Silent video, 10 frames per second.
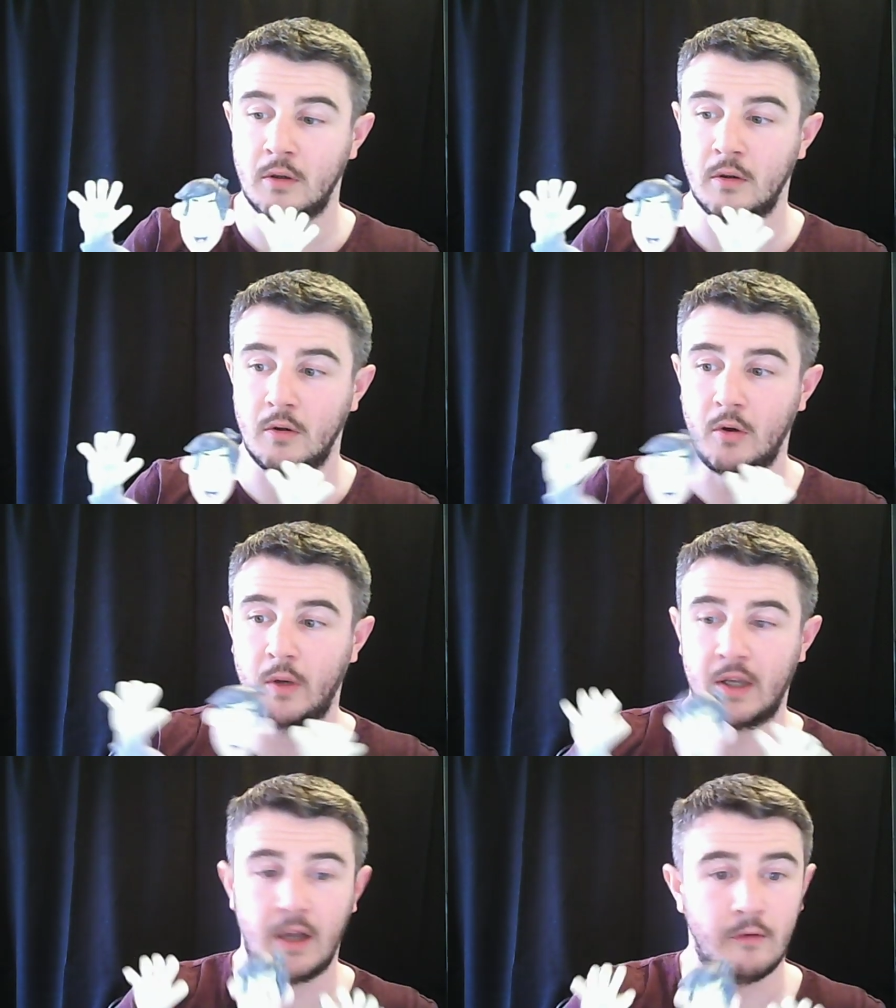oh,
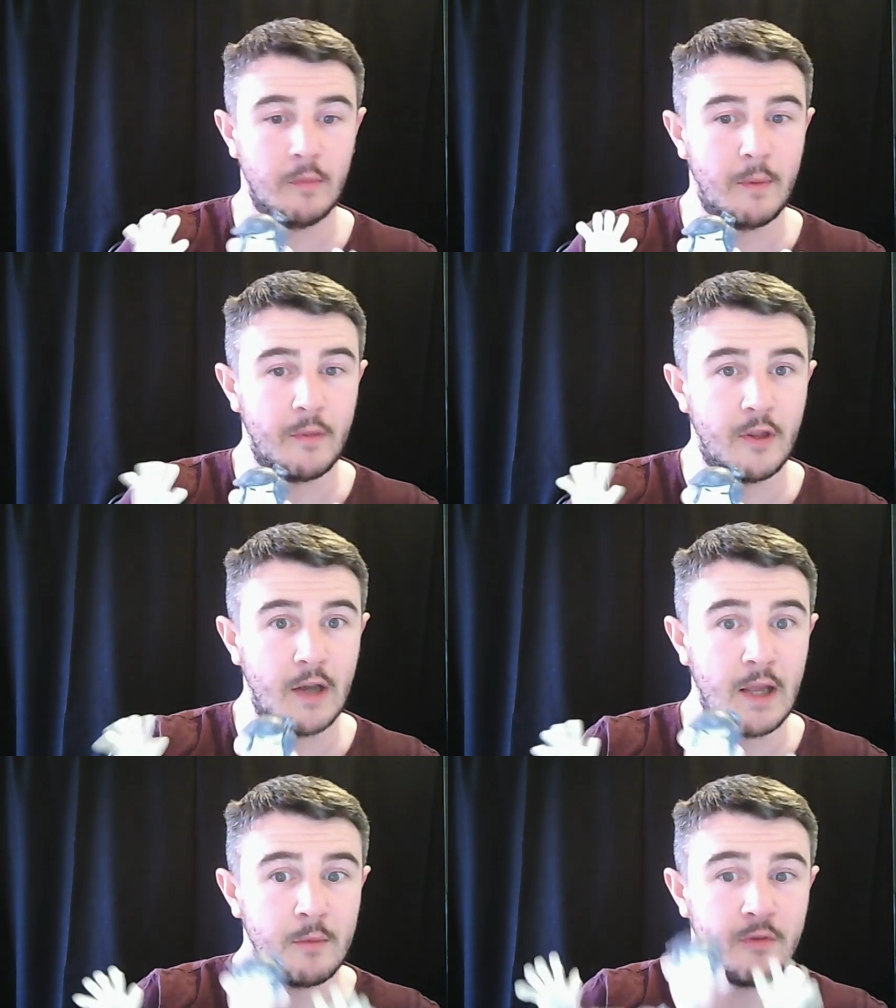I can't remember the
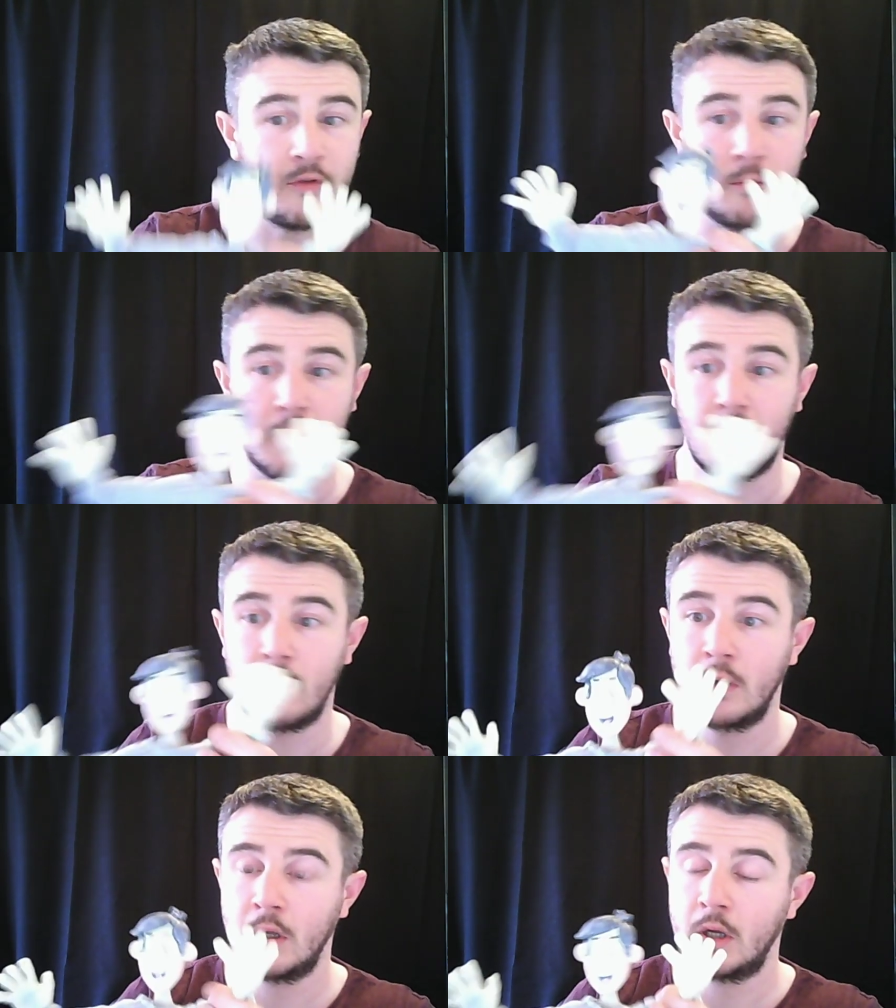name of them now.